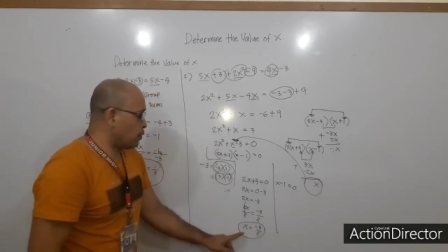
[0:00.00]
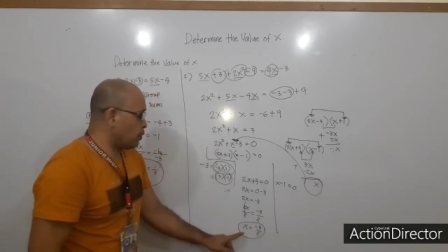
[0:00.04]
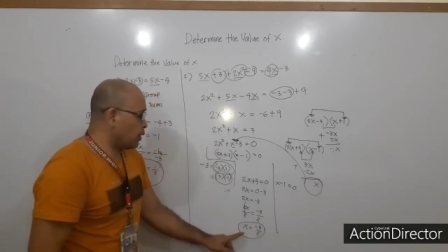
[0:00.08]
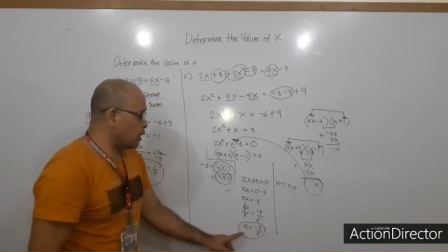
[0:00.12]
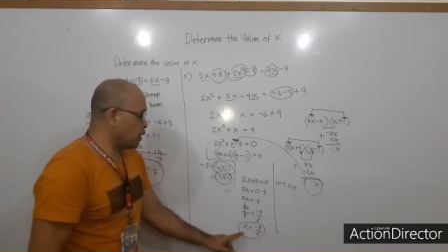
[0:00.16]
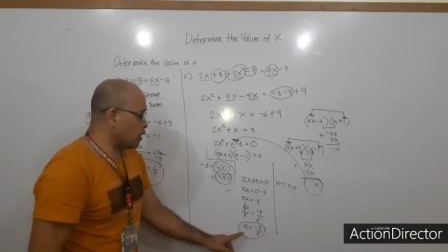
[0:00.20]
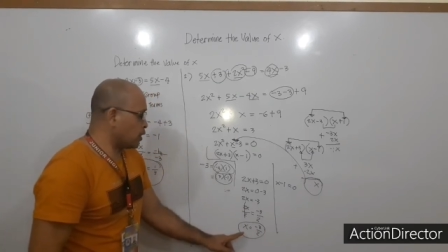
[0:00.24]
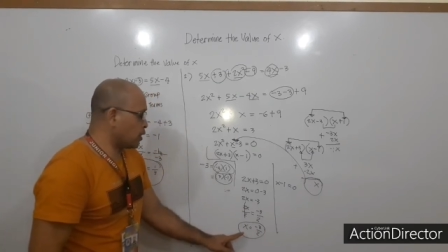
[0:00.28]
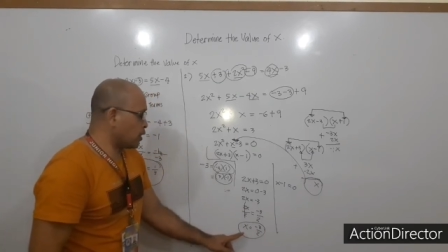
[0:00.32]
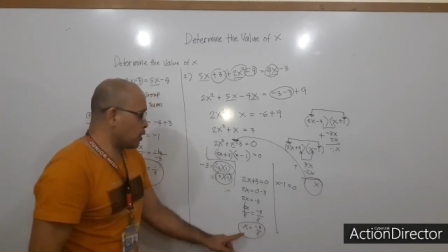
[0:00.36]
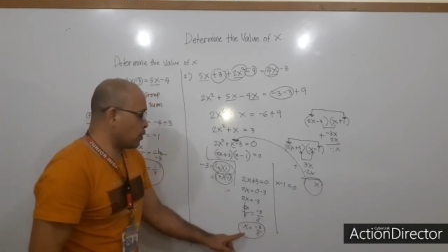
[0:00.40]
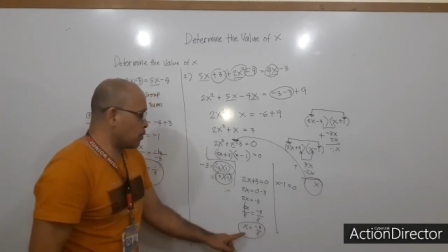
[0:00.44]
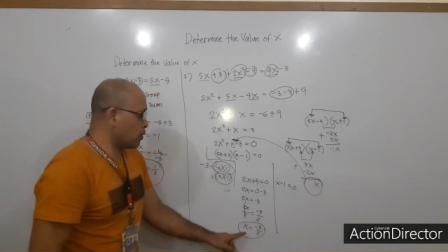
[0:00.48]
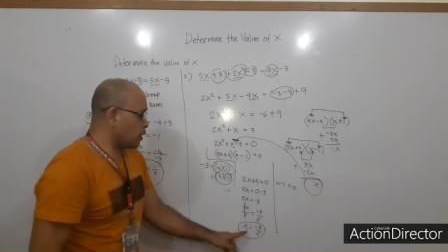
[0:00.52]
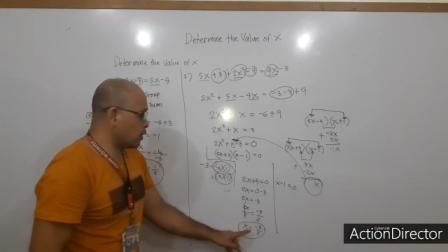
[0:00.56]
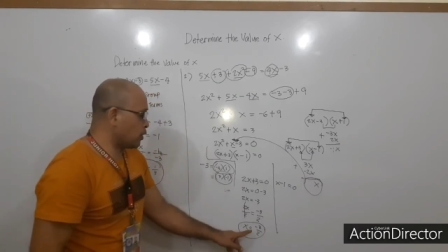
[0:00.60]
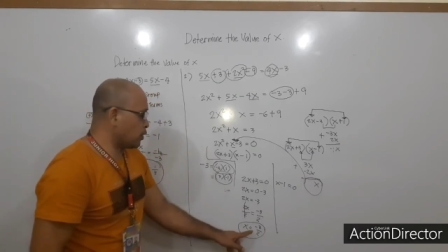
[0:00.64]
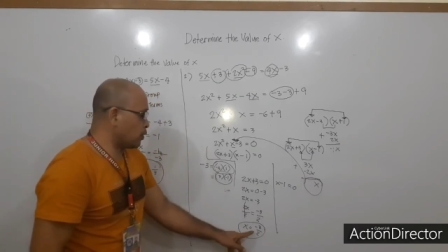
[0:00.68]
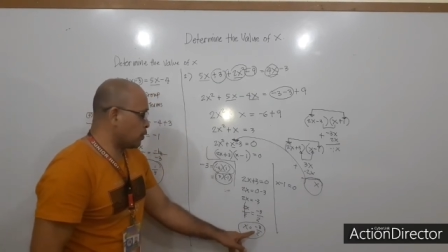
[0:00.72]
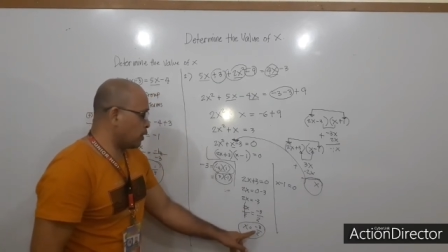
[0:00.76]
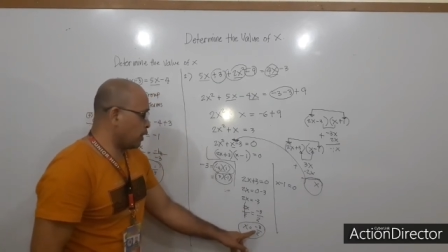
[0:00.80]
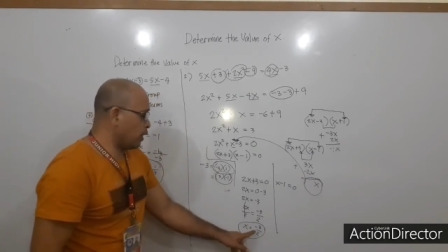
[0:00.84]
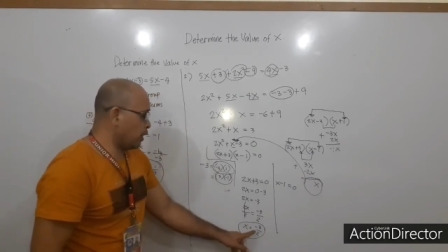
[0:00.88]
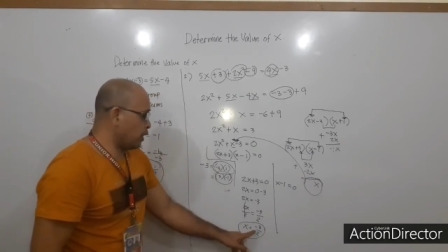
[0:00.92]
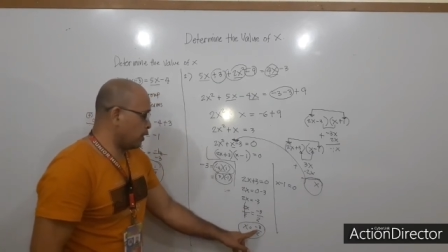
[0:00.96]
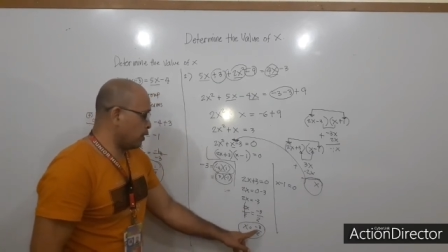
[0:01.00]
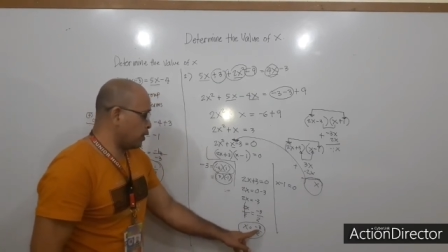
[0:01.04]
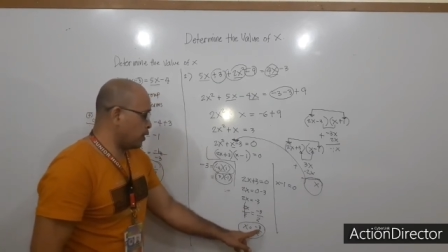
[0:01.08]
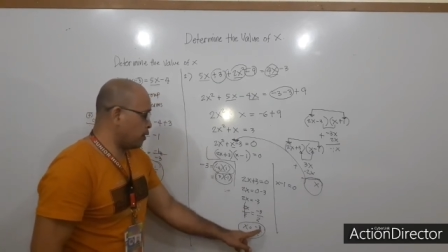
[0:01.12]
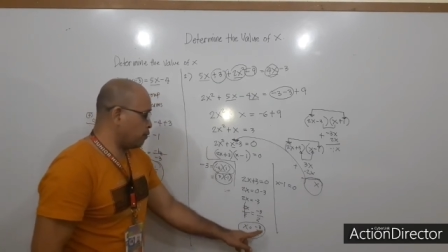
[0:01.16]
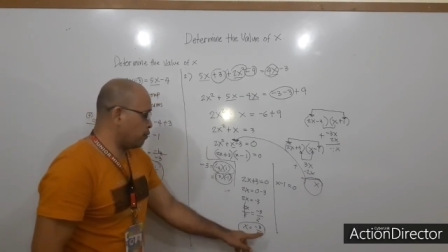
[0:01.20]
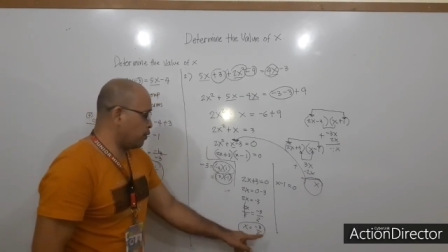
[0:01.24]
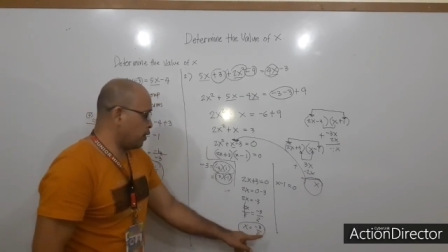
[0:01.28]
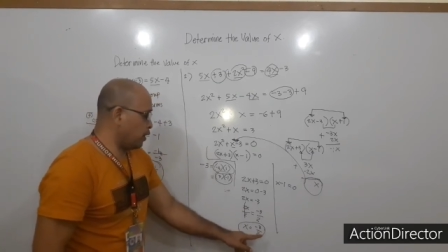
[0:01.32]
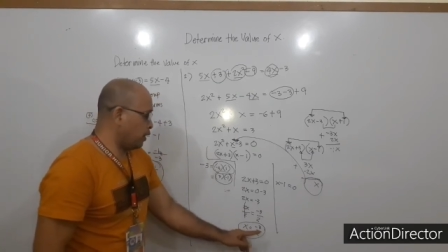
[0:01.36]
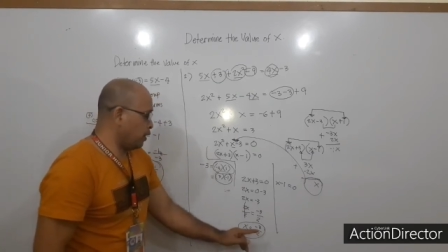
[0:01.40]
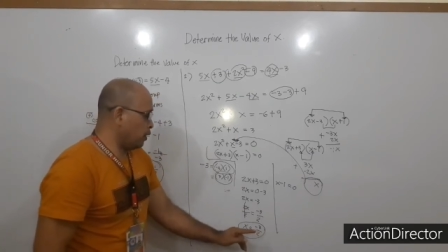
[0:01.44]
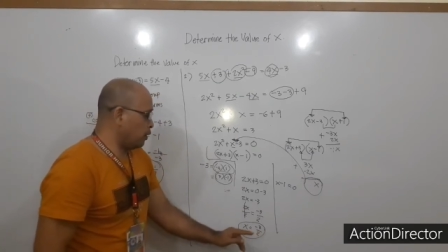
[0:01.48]
which is equal to
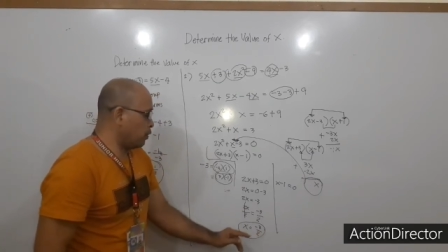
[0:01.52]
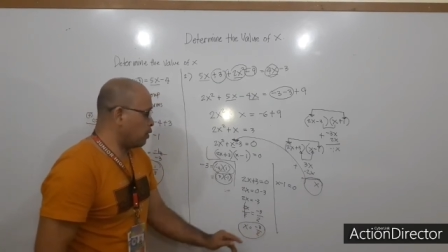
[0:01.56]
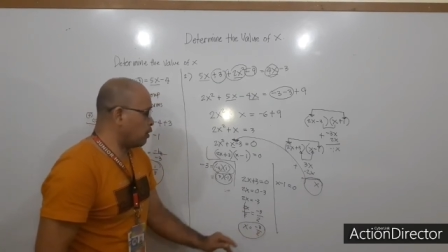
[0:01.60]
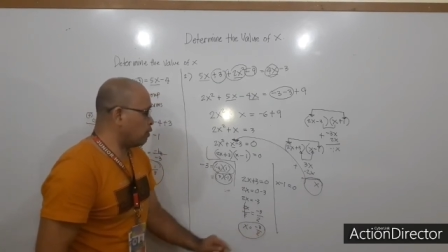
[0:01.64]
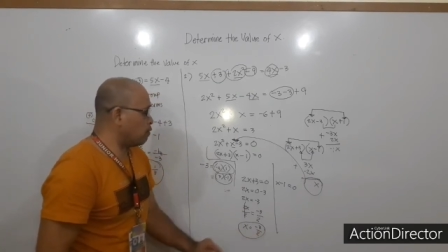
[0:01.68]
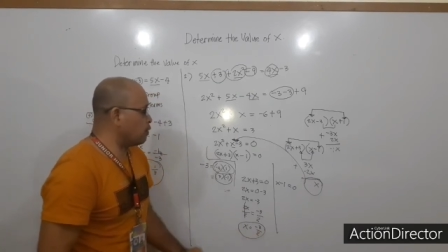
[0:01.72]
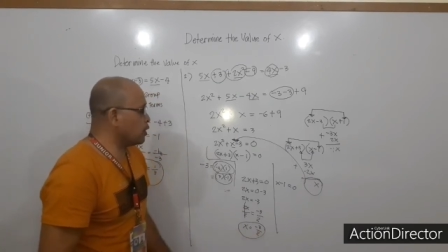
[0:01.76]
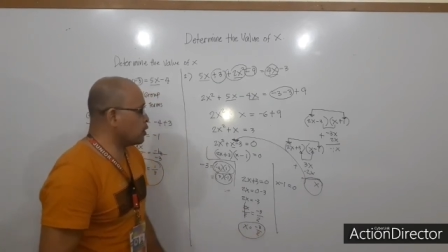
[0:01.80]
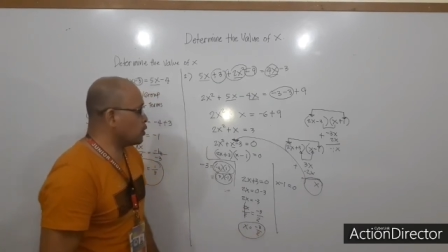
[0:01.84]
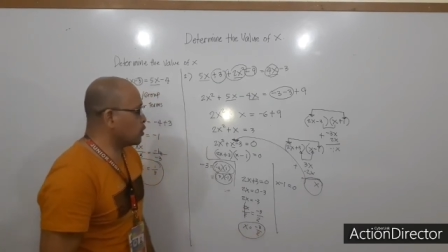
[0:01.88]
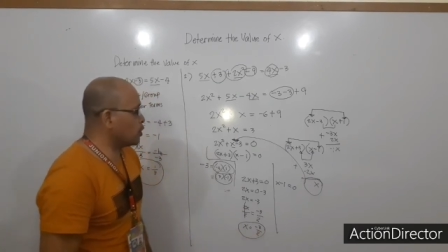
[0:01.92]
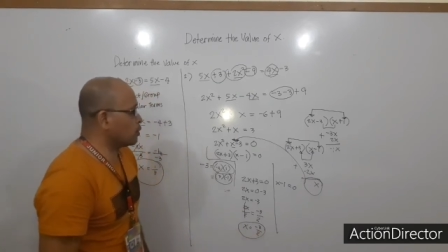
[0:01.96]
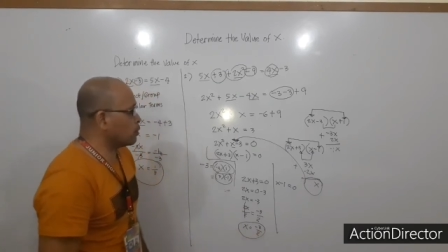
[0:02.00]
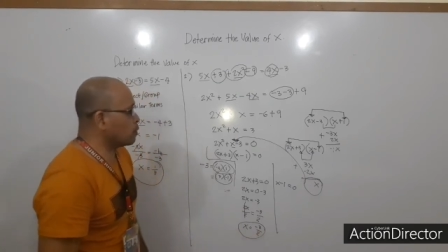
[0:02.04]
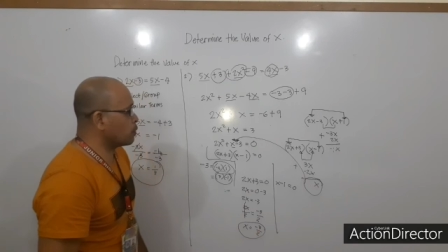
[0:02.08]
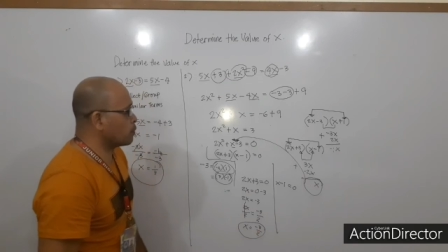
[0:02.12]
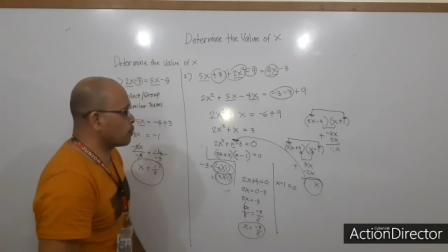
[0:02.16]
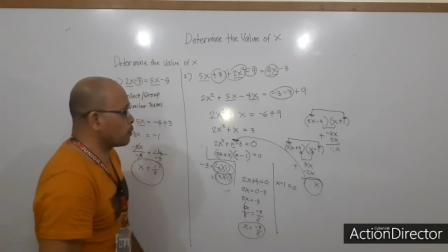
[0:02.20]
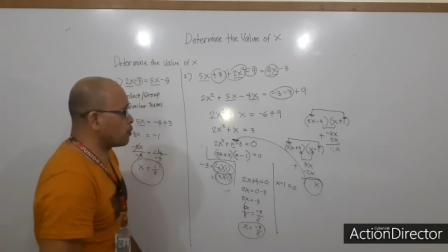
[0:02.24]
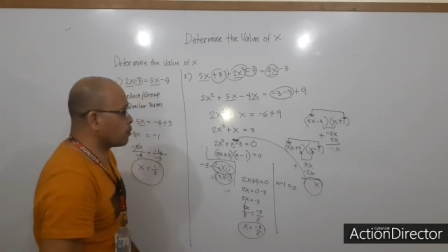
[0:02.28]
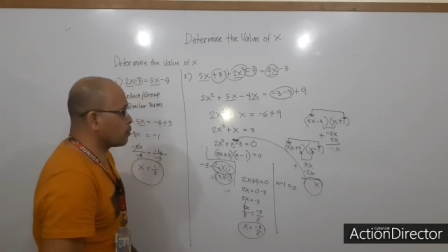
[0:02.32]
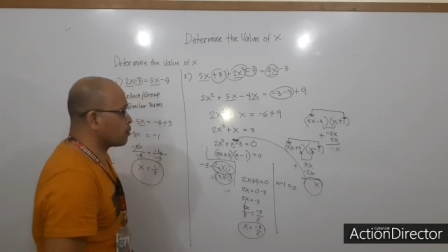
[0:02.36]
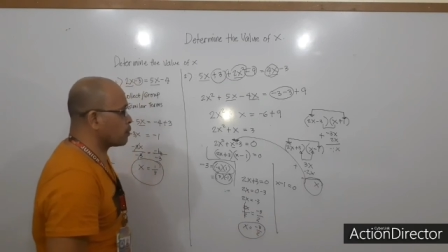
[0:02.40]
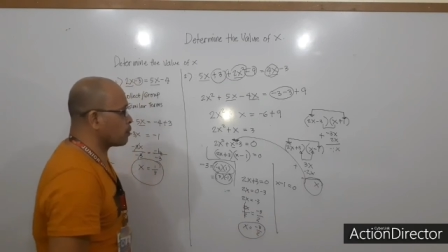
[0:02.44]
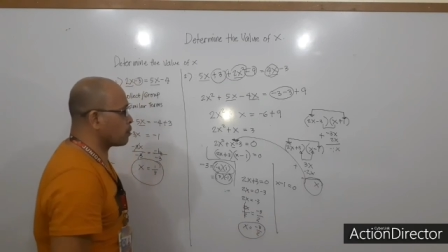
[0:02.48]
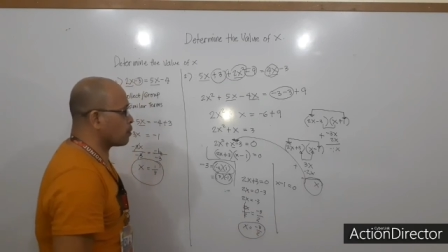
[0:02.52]
negative 3 over 2.